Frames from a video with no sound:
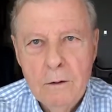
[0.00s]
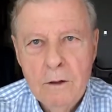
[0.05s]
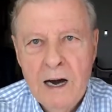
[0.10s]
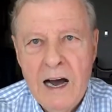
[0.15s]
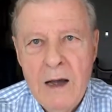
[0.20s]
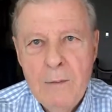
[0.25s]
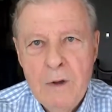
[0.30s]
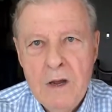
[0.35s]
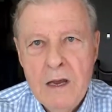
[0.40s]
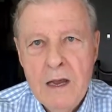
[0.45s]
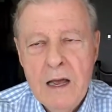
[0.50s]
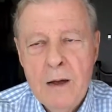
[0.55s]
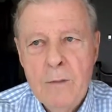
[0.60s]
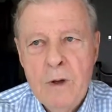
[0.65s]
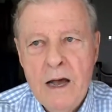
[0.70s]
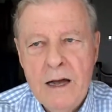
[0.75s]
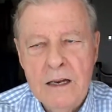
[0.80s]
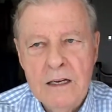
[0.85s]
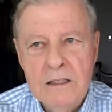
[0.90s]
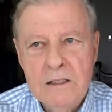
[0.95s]
Well,
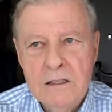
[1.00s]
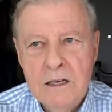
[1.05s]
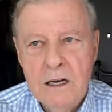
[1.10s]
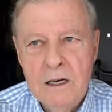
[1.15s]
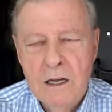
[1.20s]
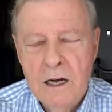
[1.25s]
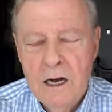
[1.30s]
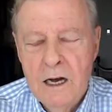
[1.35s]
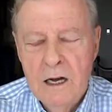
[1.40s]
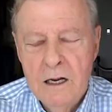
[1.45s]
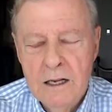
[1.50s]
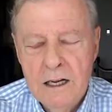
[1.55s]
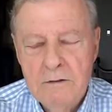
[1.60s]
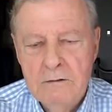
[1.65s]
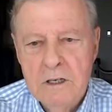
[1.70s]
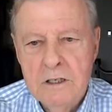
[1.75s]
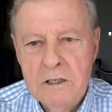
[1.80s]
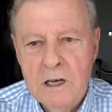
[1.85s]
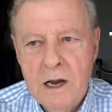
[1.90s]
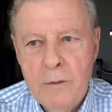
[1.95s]
IBM had a, an
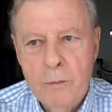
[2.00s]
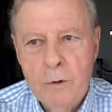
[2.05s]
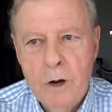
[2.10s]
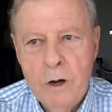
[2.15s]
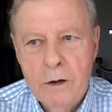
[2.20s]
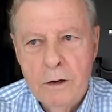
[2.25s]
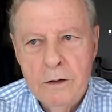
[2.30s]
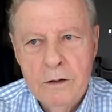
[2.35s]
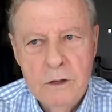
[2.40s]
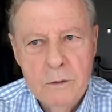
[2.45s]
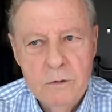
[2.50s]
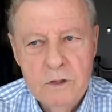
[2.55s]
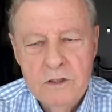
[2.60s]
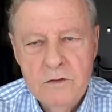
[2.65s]
electric typewriter that